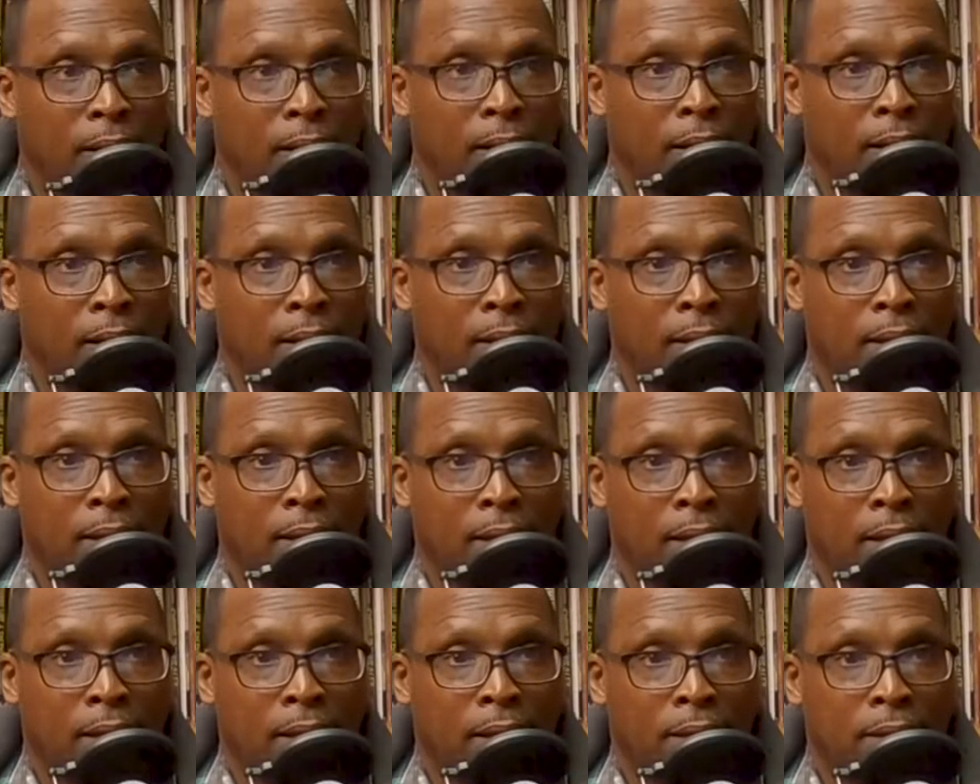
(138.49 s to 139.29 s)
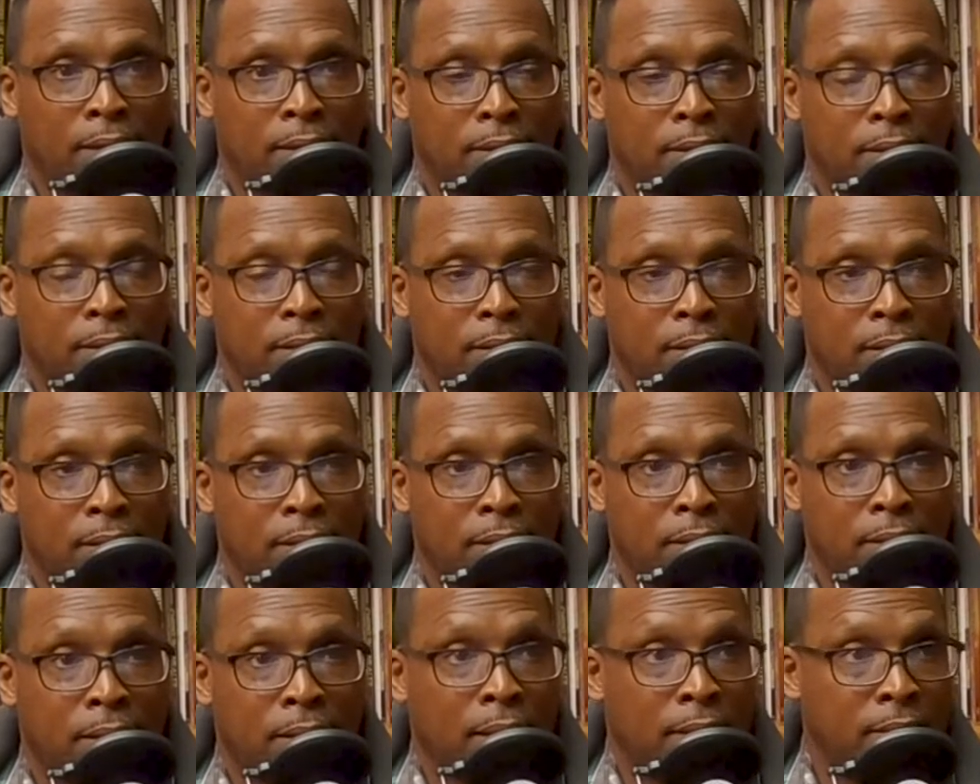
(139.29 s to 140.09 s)
and
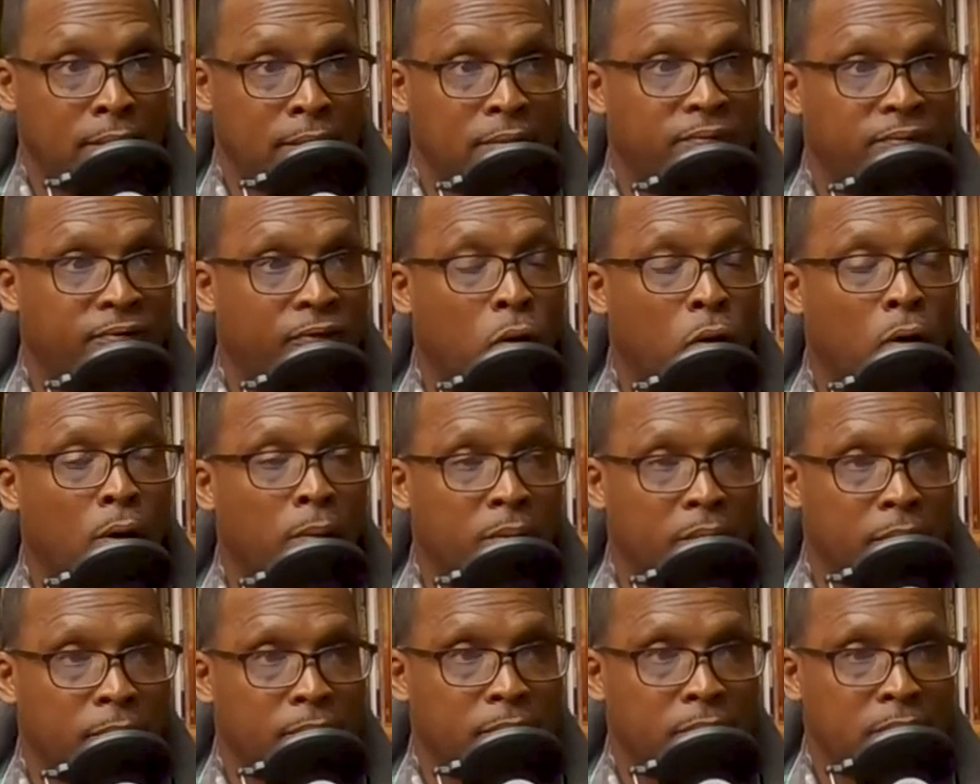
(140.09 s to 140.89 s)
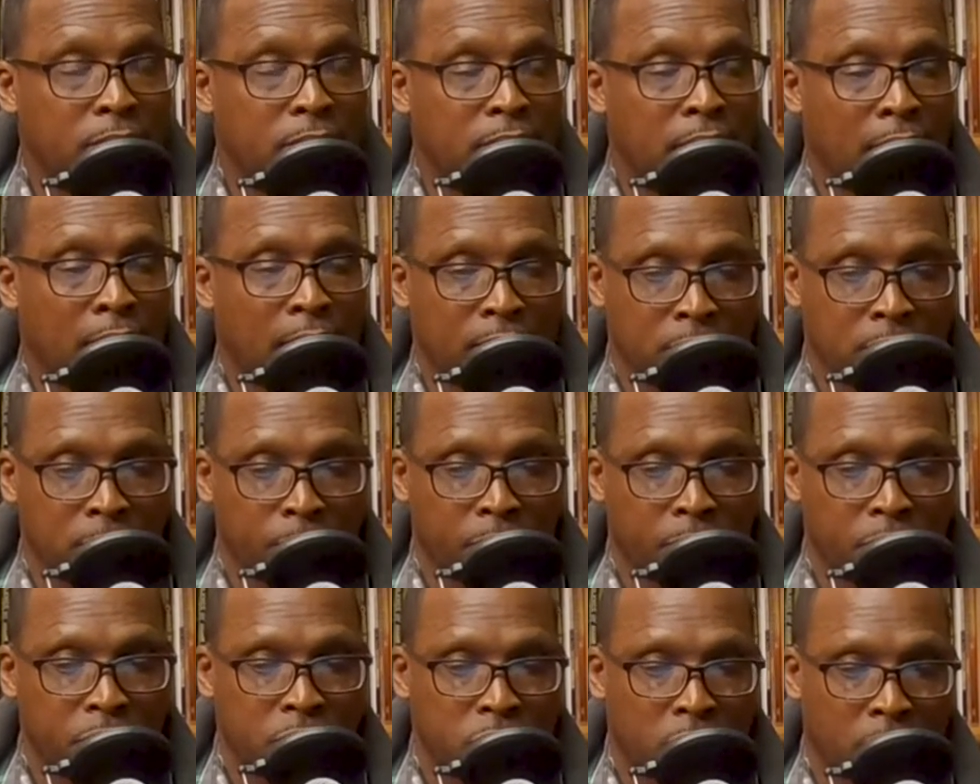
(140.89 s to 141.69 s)
he doesn't inform him. The
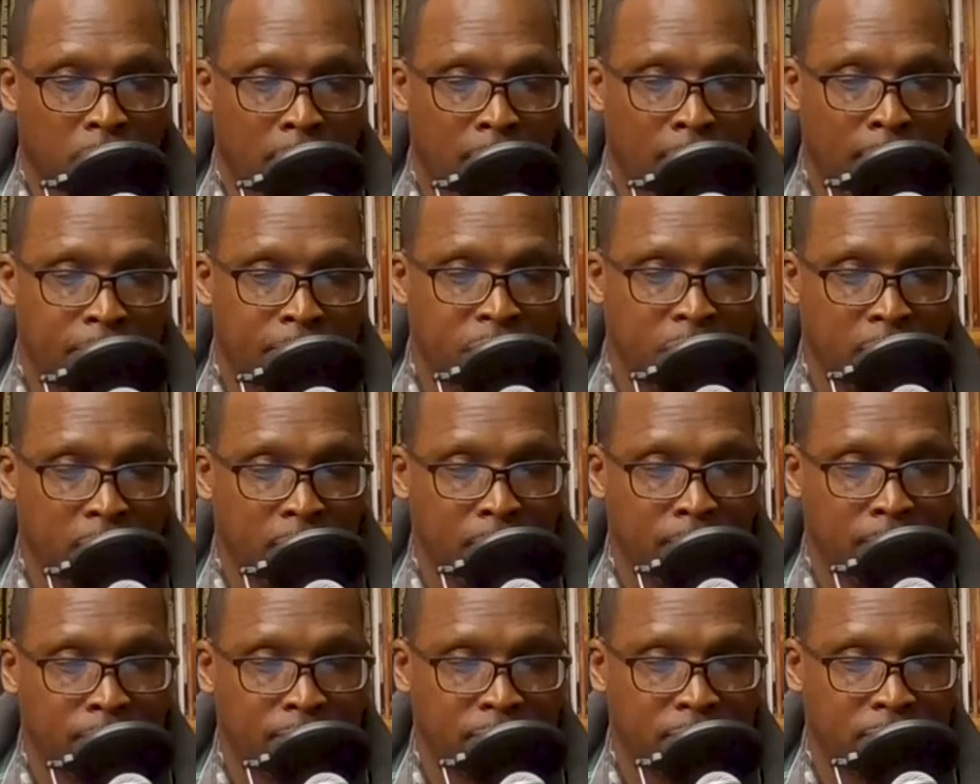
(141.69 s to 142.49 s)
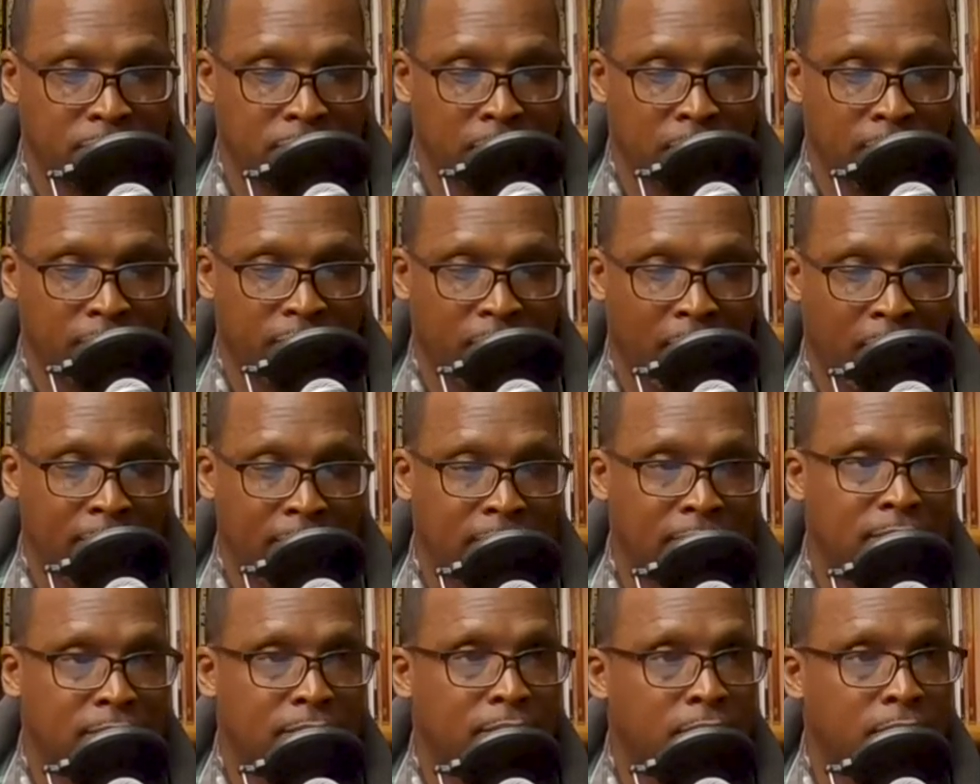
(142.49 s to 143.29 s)
doctor prescribes him, say,
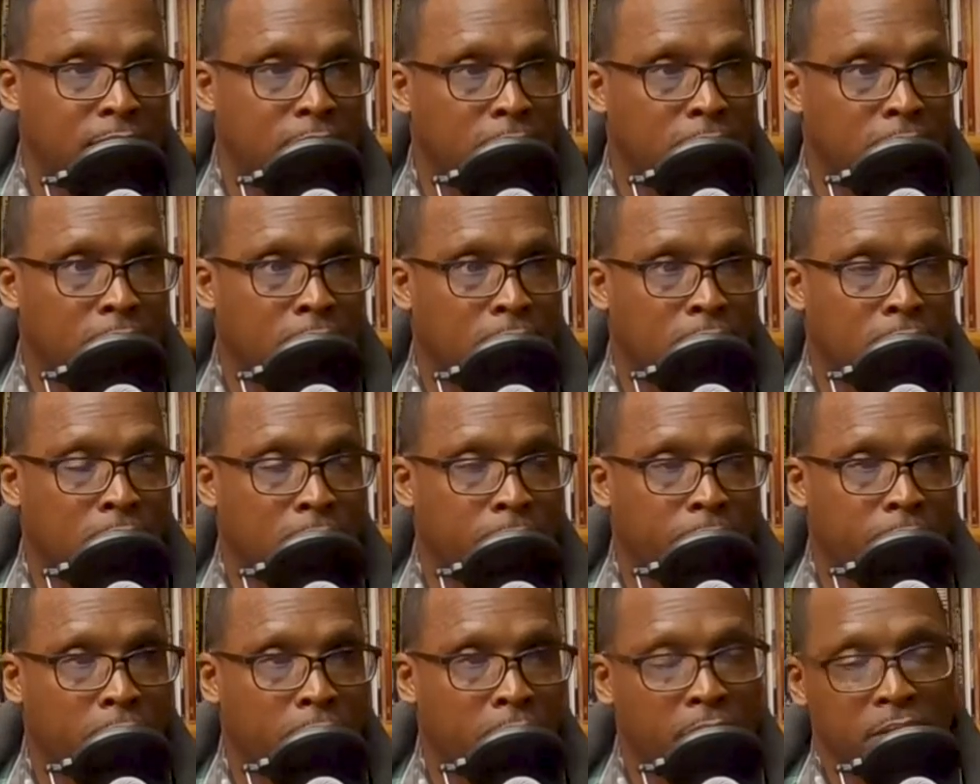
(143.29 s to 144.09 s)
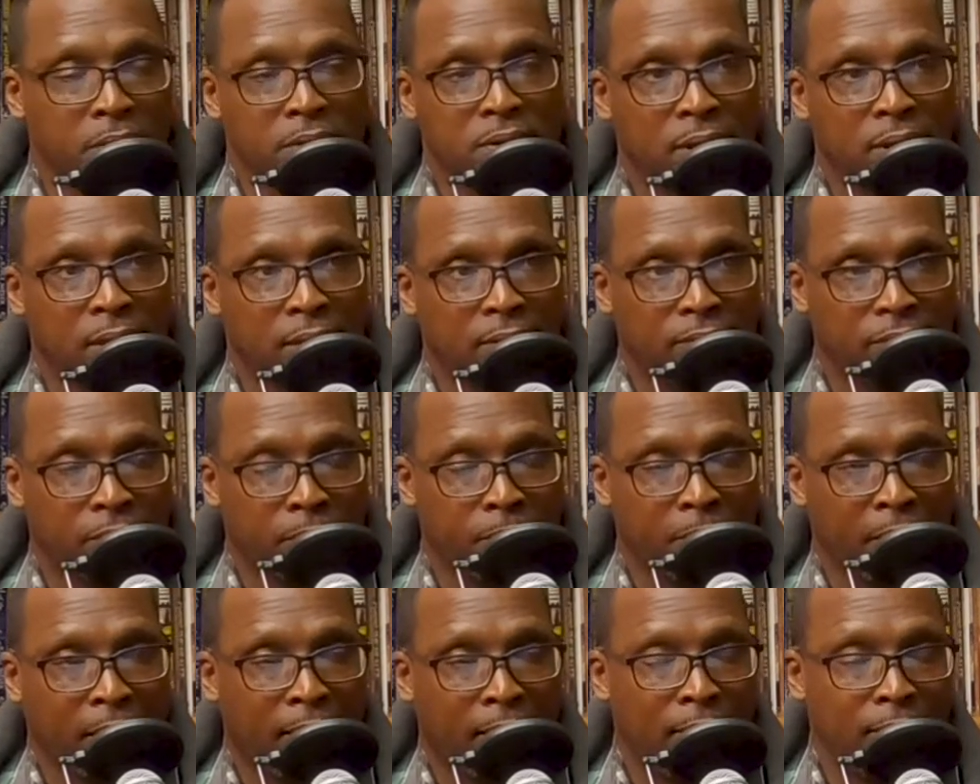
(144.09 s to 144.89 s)
Vicodin or Percocet
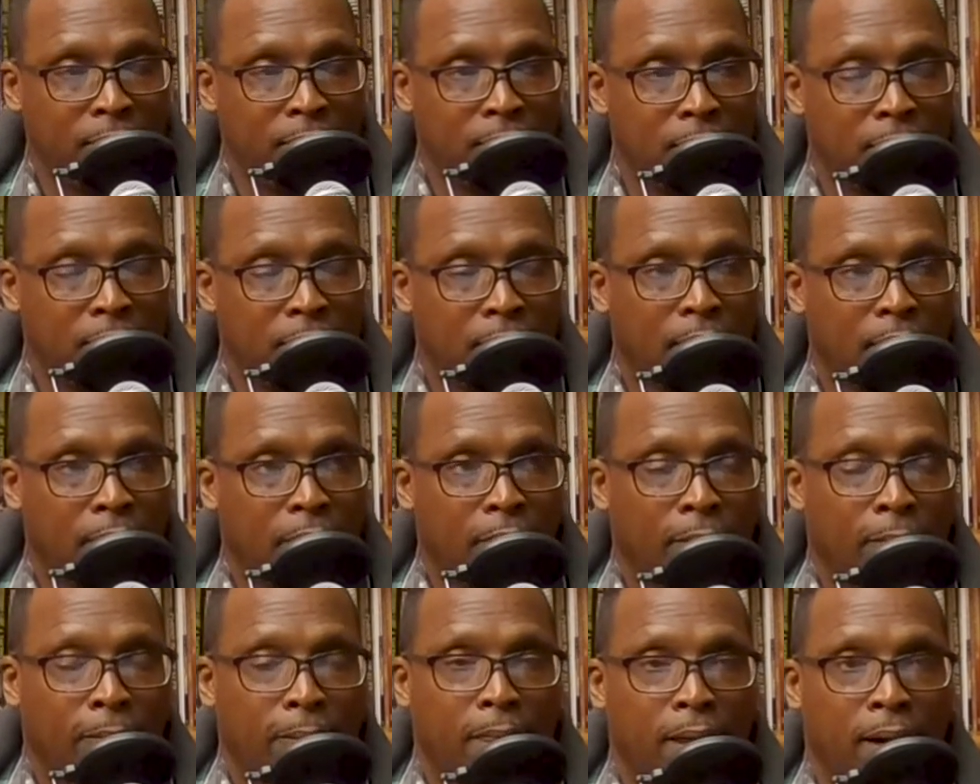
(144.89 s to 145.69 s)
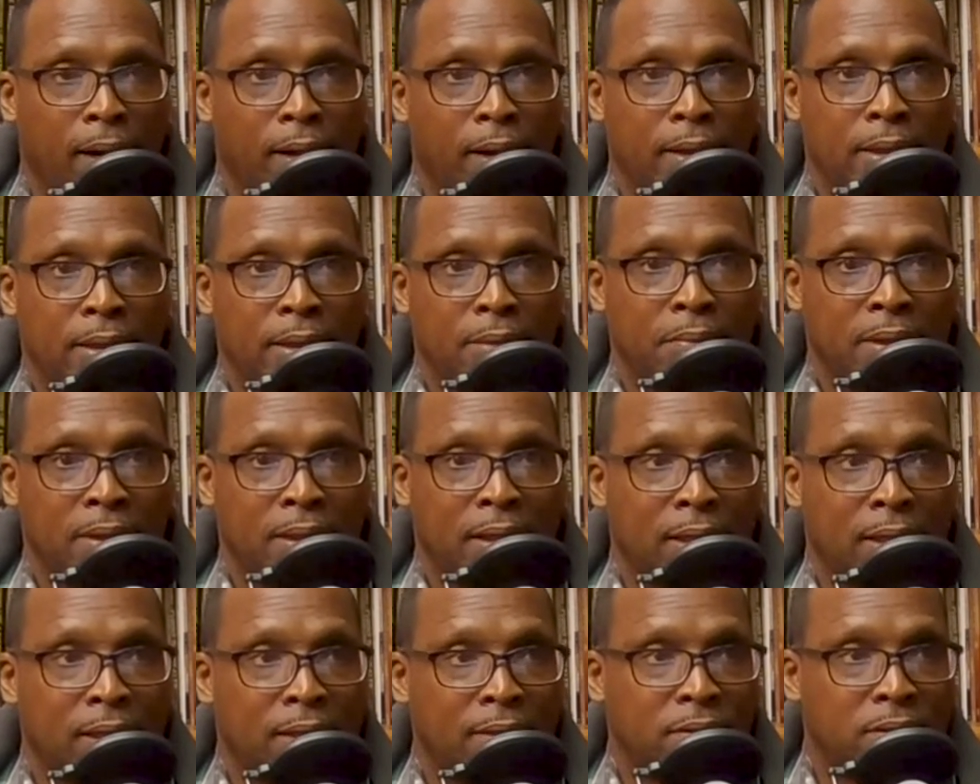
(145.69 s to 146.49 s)
for pain. Right. He
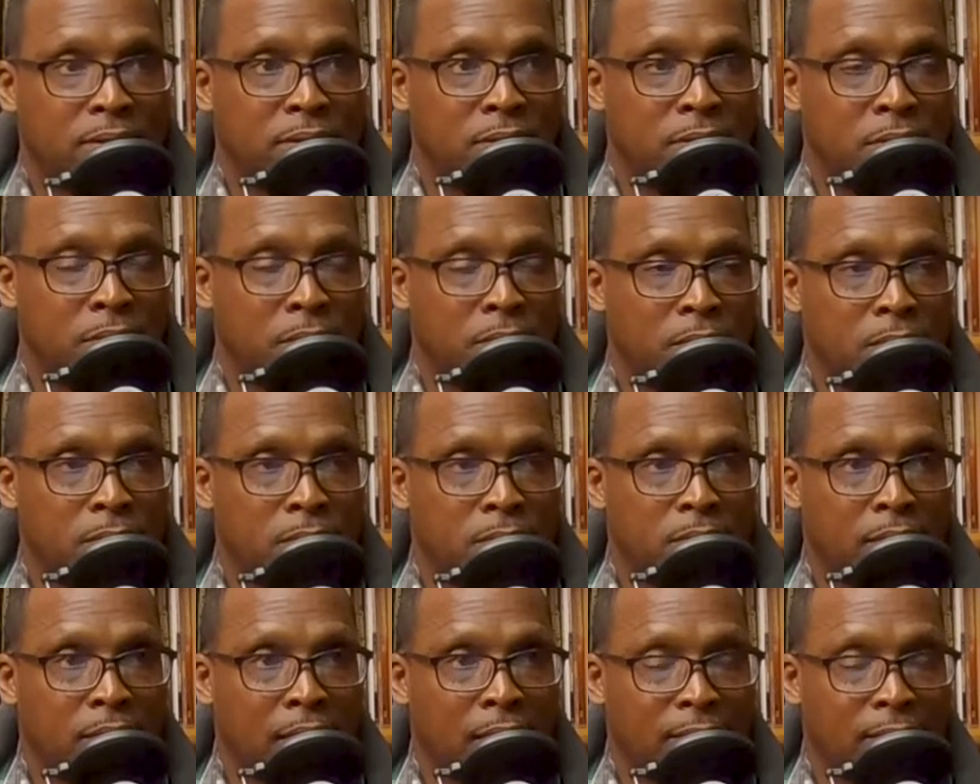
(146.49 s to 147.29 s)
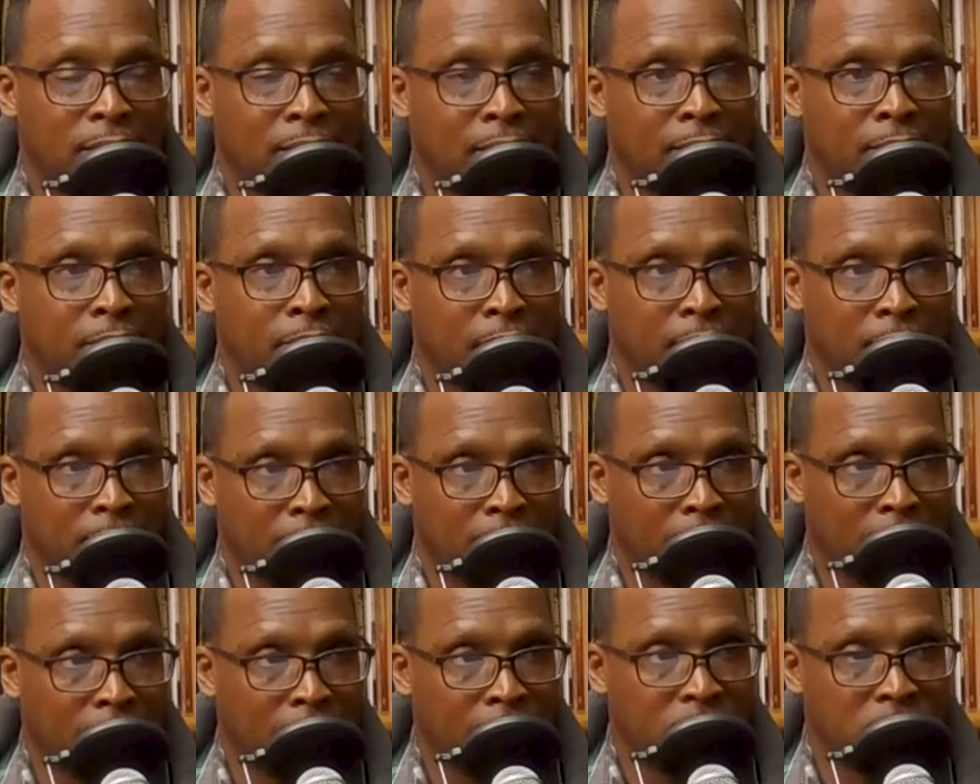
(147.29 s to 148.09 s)
begins to take that
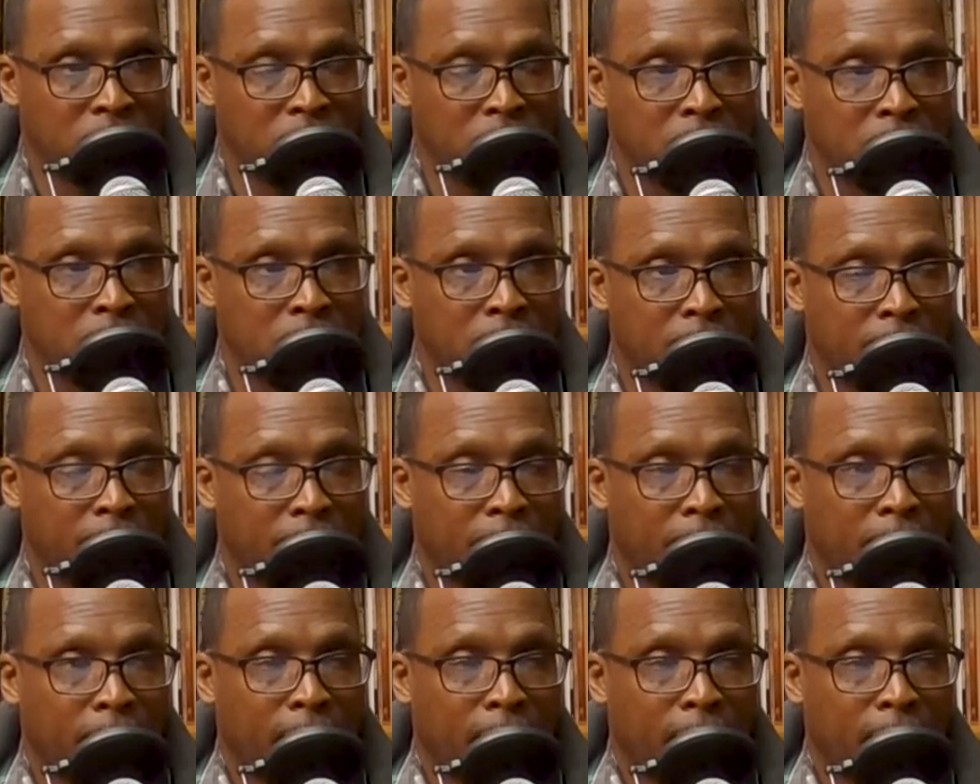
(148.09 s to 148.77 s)
medication,